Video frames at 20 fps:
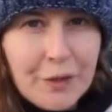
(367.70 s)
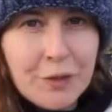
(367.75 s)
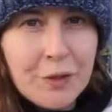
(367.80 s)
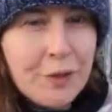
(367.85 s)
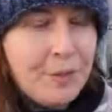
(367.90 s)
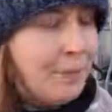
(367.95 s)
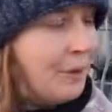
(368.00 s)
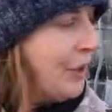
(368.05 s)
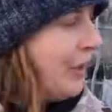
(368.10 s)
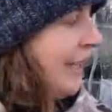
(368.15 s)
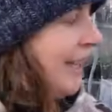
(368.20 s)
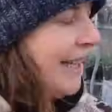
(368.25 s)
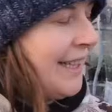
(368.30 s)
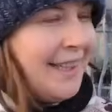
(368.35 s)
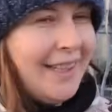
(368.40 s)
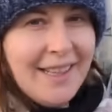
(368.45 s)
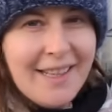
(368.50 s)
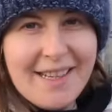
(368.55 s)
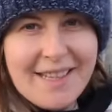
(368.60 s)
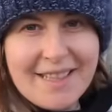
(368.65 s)
Good morning,
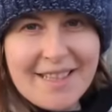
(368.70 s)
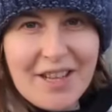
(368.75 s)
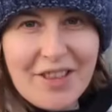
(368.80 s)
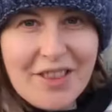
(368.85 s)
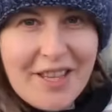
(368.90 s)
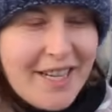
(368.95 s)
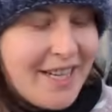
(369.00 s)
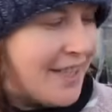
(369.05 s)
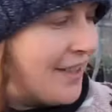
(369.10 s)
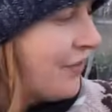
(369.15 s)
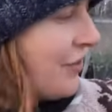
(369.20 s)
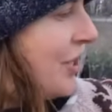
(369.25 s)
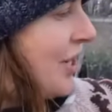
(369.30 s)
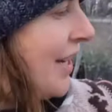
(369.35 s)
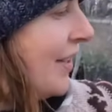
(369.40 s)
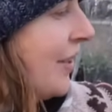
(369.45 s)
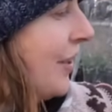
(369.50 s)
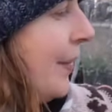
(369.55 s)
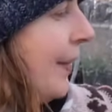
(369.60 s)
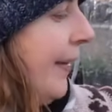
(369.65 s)
it's the third of
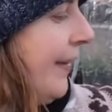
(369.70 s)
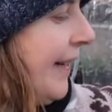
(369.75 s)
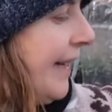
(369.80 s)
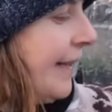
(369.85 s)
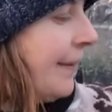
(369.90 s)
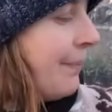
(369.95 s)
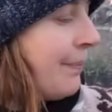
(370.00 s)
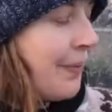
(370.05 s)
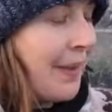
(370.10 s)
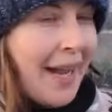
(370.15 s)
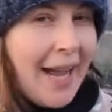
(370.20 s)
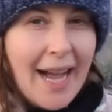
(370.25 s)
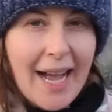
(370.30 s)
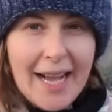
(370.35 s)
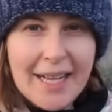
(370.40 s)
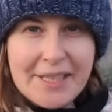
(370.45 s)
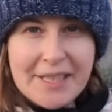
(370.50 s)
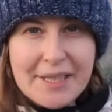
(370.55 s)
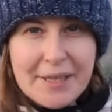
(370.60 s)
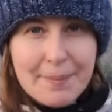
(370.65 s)
January
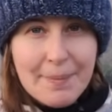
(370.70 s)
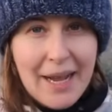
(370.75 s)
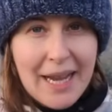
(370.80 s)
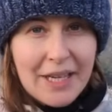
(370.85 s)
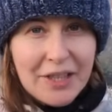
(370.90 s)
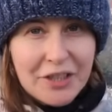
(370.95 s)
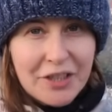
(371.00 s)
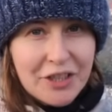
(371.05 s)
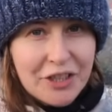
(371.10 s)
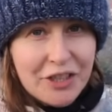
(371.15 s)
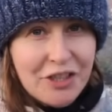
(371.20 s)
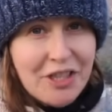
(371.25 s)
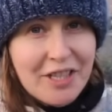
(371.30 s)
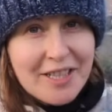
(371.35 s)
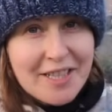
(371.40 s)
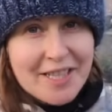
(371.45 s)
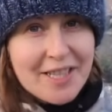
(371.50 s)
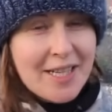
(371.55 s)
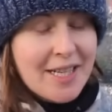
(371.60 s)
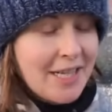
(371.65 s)
and my other
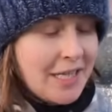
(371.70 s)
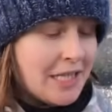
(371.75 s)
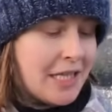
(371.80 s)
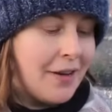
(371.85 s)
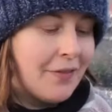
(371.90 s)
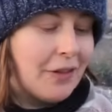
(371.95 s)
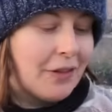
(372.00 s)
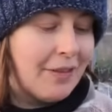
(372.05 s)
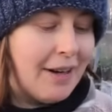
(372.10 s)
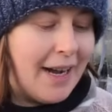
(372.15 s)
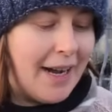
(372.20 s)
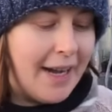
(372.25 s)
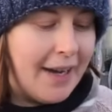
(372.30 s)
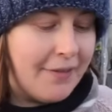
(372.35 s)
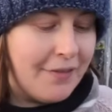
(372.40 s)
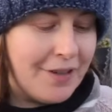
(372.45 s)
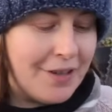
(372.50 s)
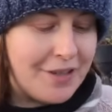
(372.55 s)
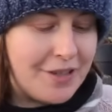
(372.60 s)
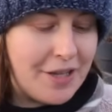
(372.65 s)
onion seeds have
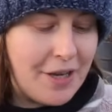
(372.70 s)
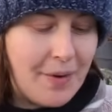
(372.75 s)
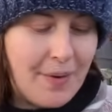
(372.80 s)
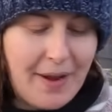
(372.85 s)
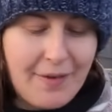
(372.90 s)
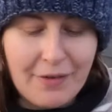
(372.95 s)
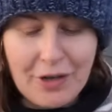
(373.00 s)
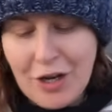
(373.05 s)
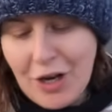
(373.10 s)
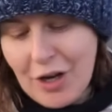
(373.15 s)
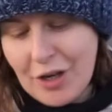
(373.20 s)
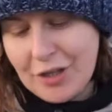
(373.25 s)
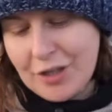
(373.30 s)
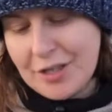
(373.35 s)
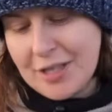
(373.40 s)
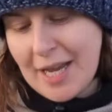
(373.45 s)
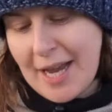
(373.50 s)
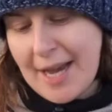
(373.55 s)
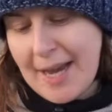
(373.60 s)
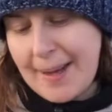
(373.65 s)
arrived. So I've
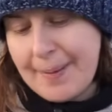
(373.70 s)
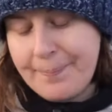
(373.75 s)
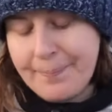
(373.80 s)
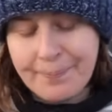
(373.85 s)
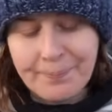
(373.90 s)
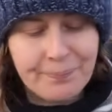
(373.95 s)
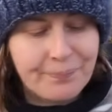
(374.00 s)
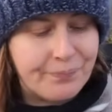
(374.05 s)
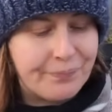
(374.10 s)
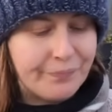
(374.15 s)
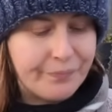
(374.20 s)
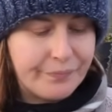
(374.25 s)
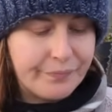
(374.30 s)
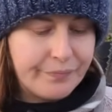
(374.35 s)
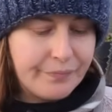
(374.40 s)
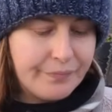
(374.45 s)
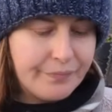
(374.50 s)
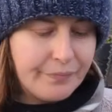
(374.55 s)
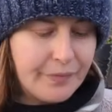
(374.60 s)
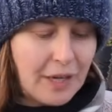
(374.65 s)
got um,
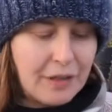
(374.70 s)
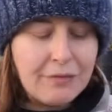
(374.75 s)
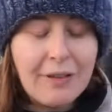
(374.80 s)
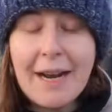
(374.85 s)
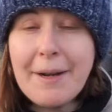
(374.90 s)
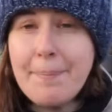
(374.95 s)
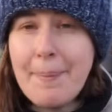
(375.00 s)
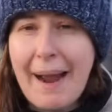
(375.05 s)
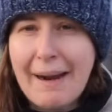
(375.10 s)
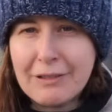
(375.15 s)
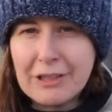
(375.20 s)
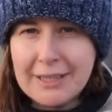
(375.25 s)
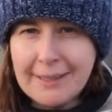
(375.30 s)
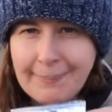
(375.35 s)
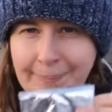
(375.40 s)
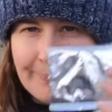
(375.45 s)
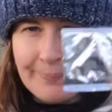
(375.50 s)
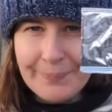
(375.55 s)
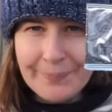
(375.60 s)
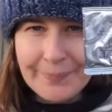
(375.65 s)
Red
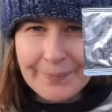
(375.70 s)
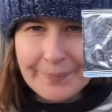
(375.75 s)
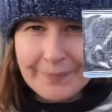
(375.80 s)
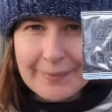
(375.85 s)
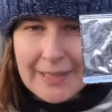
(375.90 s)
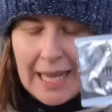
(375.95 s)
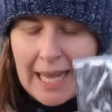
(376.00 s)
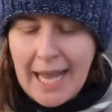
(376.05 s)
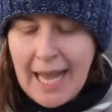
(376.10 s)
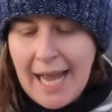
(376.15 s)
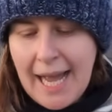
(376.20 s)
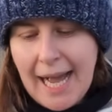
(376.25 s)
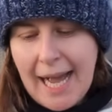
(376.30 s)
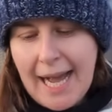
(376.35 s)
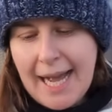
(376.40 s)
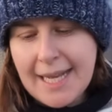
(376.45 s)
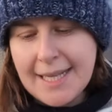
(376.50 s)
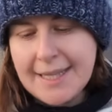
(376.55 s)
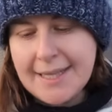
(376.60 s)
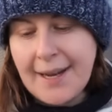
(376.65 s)
Baron,
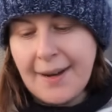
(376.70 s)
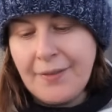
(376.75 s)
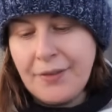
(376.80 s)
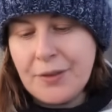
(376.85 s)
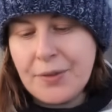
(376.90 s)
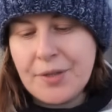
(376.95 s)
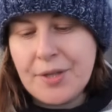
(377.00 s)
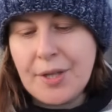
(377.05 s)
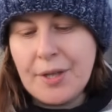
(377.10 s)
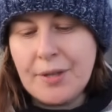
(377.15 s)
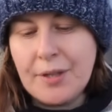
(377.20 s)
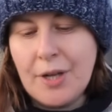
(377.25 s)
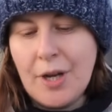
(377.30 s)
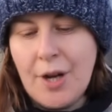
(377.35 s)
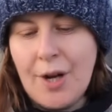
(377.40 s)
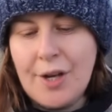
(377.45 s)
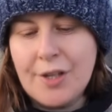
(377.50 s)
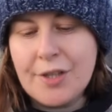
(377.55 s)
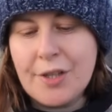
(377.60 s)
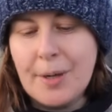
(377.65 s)
and I've also
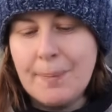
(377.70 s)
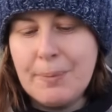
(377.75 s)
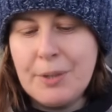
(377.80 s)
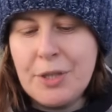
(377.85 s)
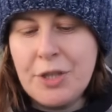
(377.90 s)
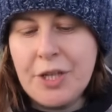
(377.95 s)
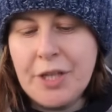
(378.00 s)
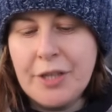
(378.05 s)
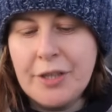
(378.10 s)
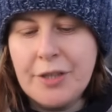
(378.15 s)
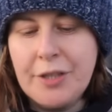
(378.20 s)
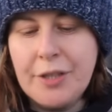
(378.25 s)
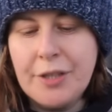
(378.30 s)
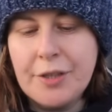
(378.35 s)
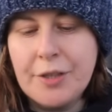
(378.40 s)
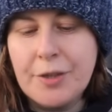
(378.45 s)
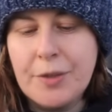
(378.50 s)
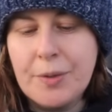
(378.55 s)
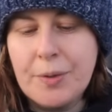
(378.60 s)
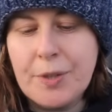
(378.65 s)
got a bunching
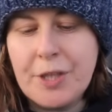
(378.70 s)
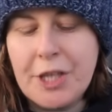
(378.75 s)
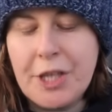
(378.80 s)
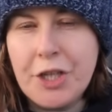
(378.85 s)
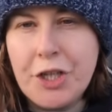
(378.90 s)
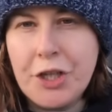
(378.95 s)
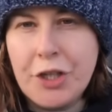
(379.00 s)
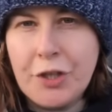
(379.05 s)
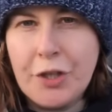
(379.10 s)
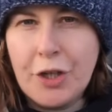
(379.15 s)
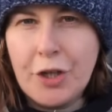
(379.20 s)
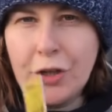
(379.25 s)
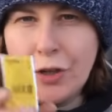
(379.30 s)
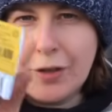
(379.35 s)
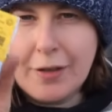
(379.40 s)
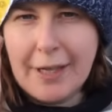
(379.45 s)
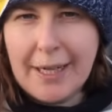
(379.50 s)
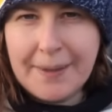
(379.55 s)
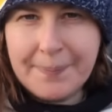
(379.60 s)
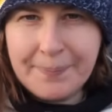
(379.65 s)
onion called
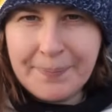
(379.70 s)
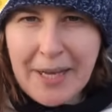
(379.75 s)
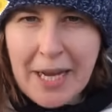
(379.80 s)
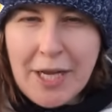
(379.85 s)
Ishikora.